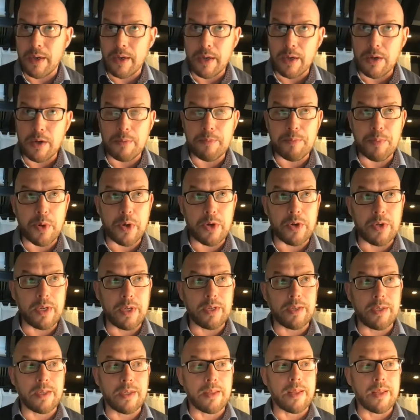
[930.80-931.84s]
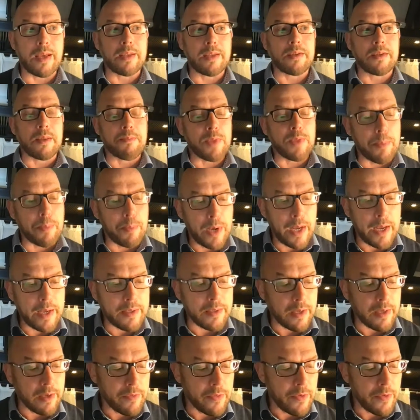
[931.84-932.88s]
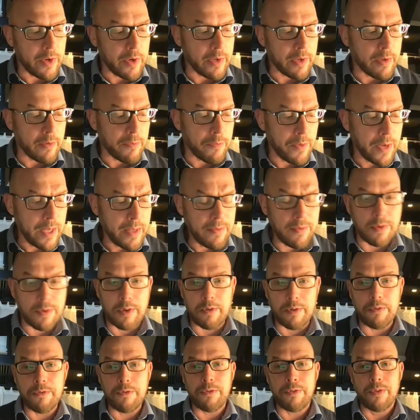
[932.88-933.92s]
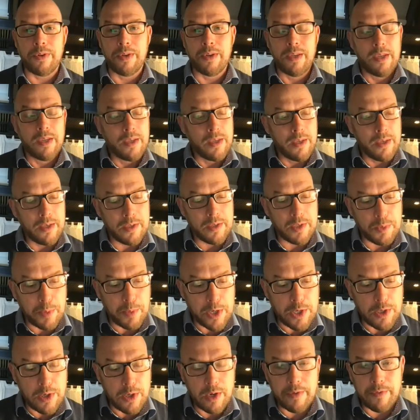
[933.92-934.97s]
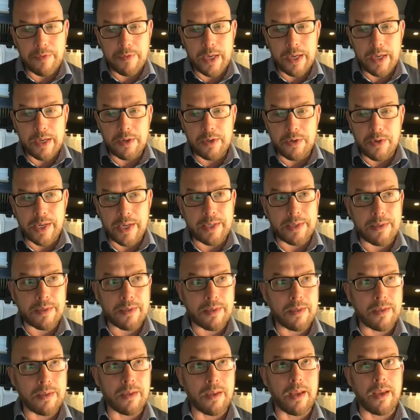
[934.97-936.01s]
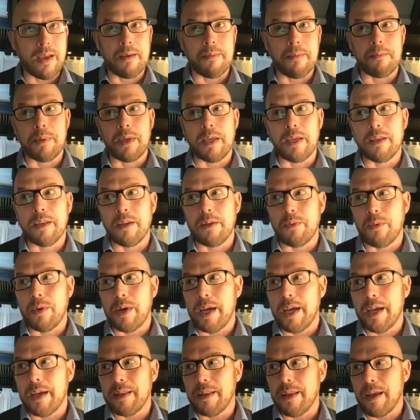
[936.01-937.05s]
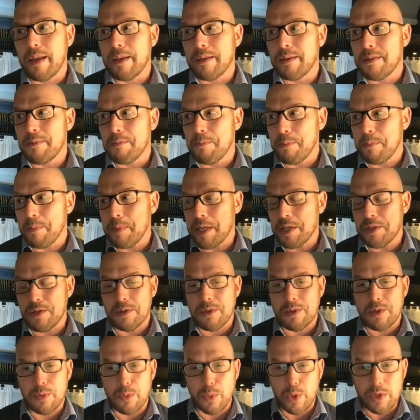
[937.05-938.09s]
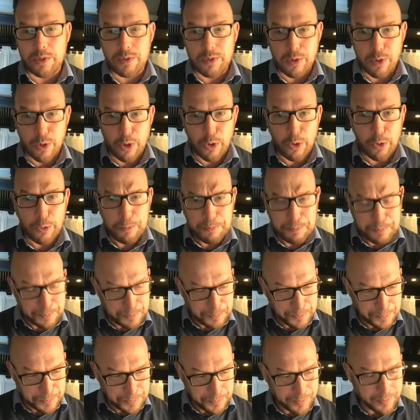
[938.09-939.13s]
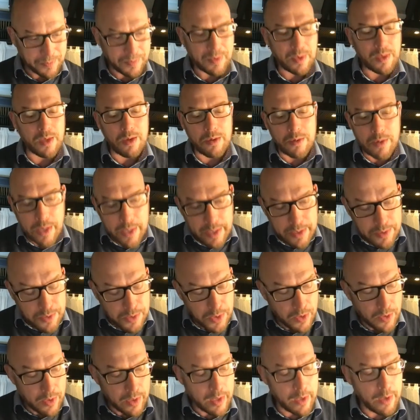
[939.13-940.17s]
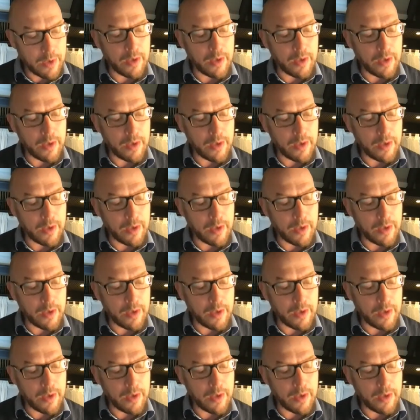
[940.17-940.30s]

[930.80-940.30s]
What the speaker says: component in that the players get very defensive, especially if they're addressed in a way that mentions the word slow, right? So